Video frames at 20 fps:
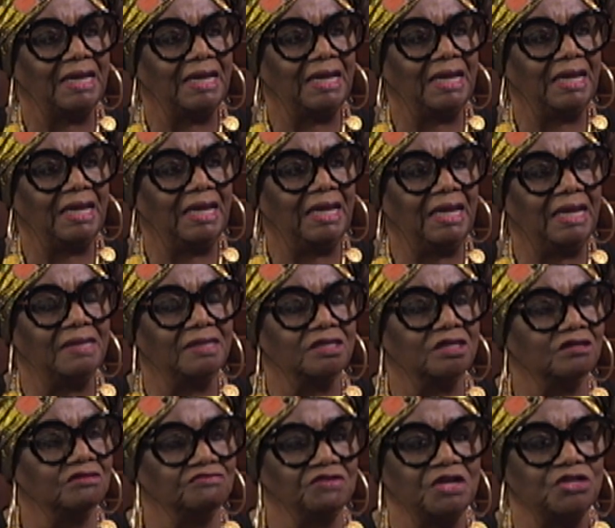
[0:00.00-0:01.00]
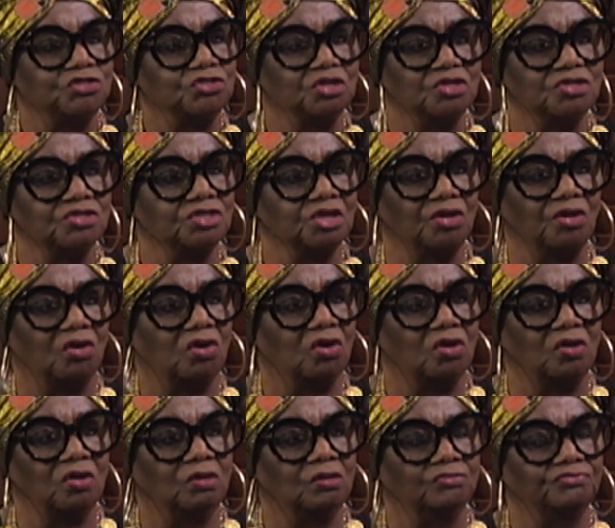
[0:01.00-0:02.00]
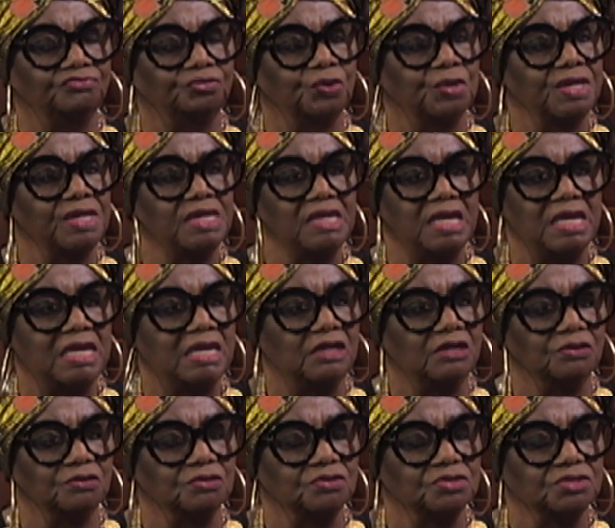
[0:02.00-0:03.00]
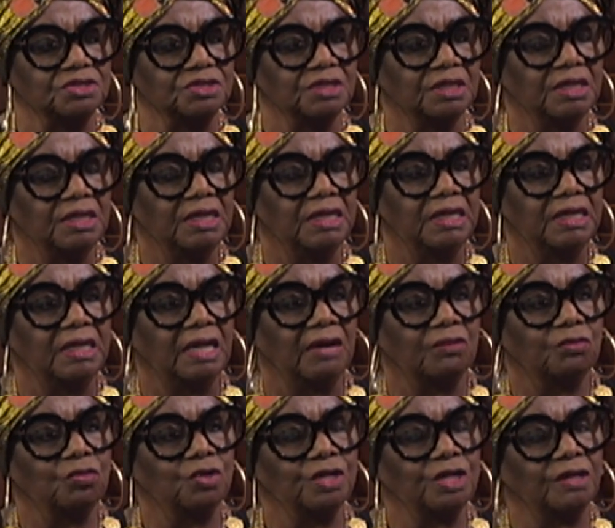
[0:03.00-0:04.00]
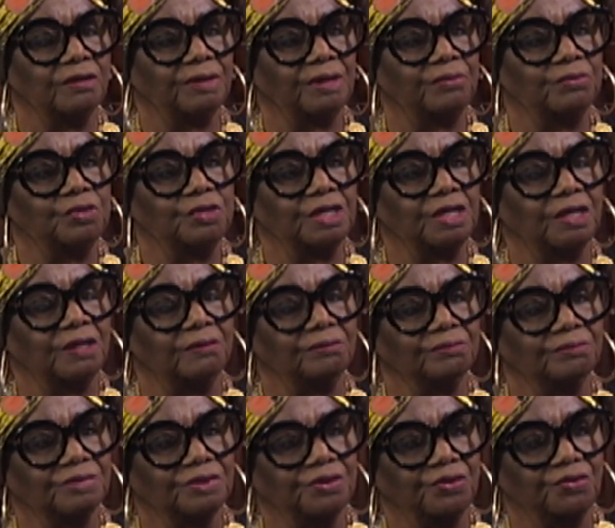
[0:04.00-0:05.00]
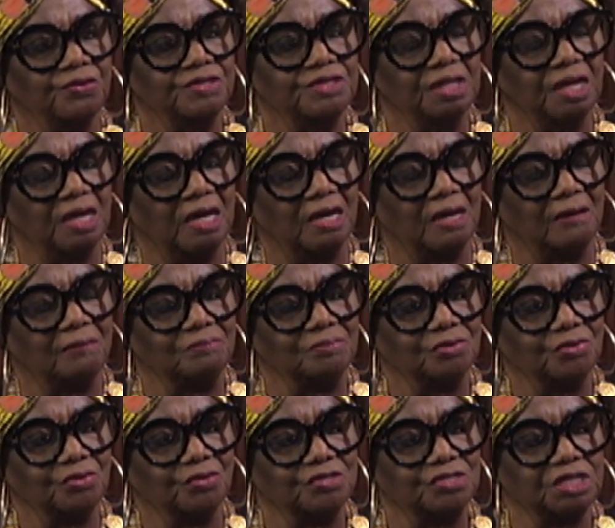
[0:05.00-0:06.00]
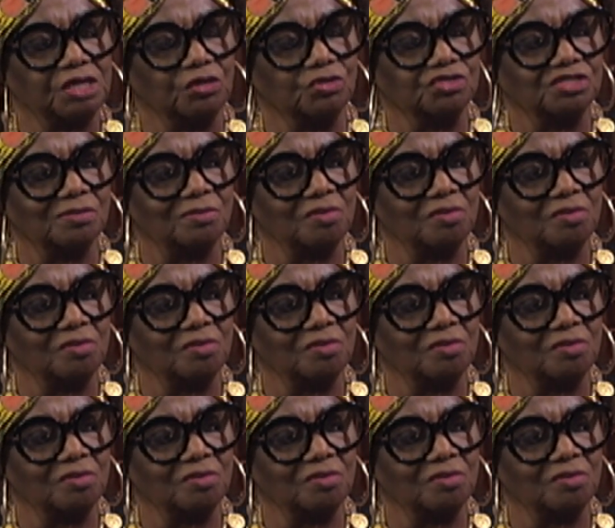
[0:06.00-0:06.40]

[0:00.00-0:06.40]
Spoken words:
in conventions and all for years. I want to curtail some of the